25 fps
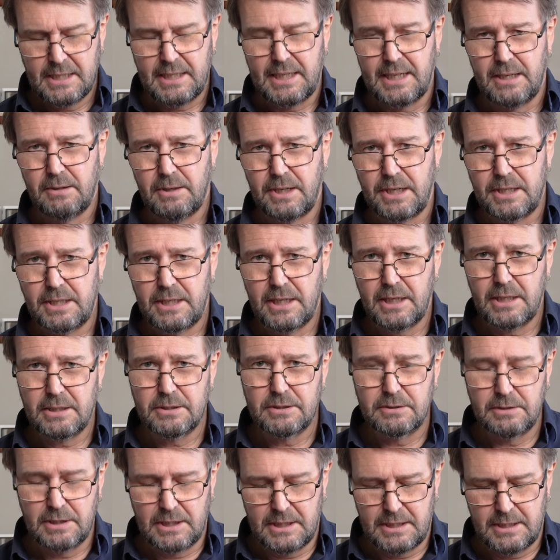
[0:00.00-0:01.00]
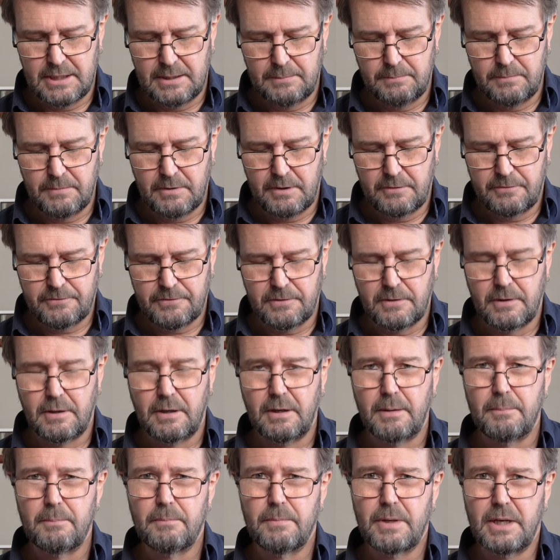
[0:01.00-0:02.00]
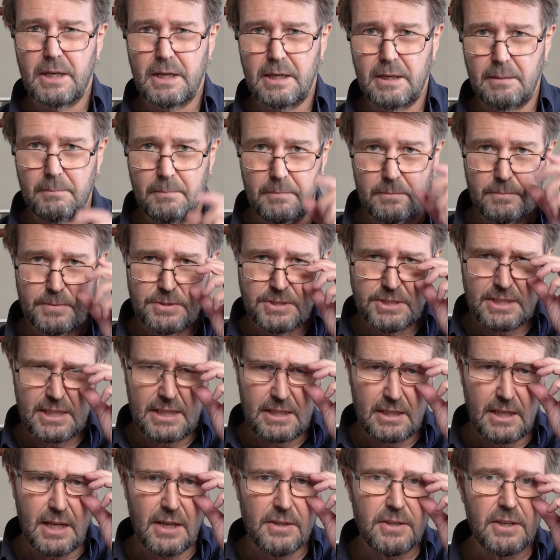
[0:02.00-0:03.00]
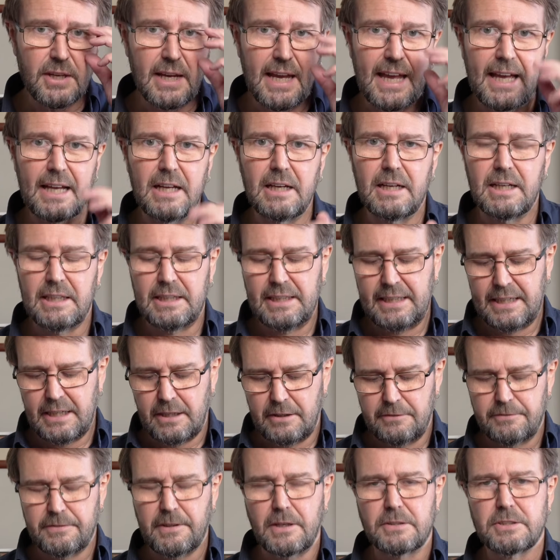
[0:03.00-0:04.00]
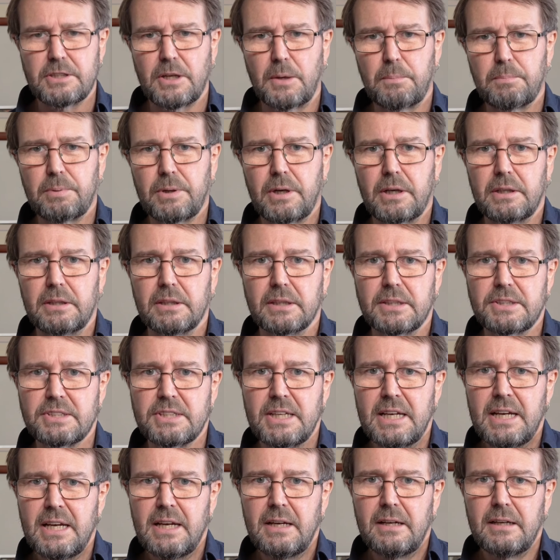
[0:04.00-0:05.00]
Now, I know from seeing other Leofoto products